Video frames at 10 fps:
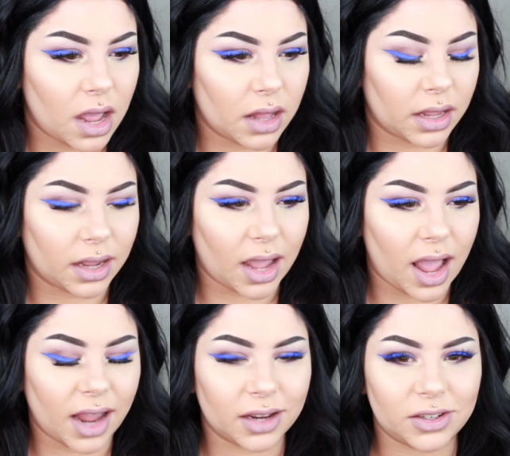like,
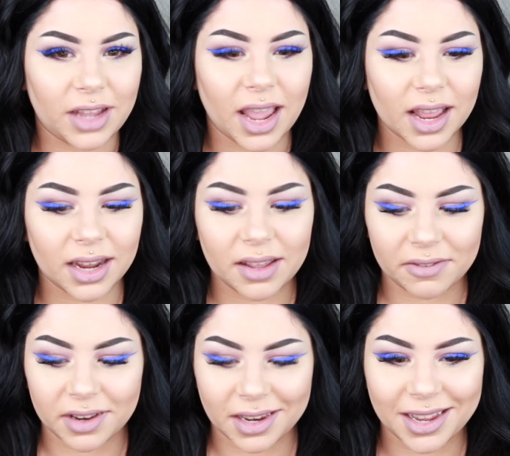I can't
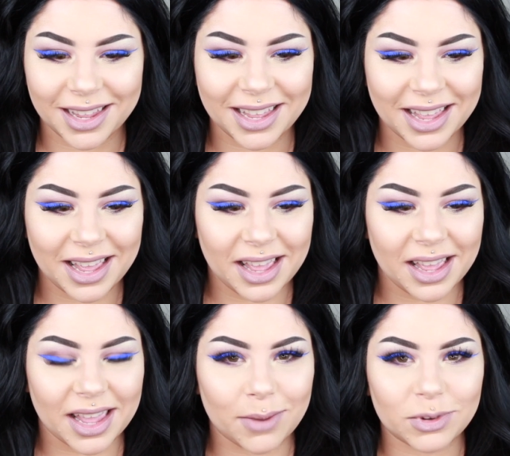even,
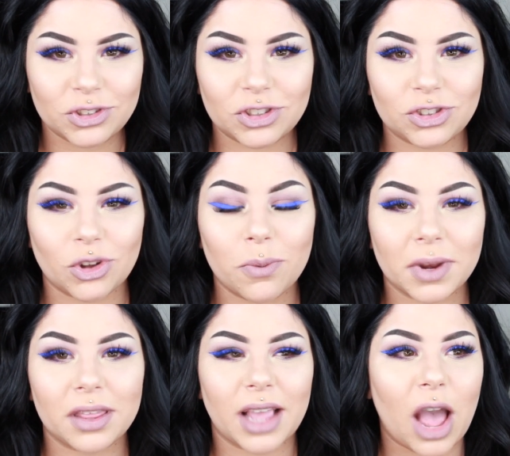it was just so many things.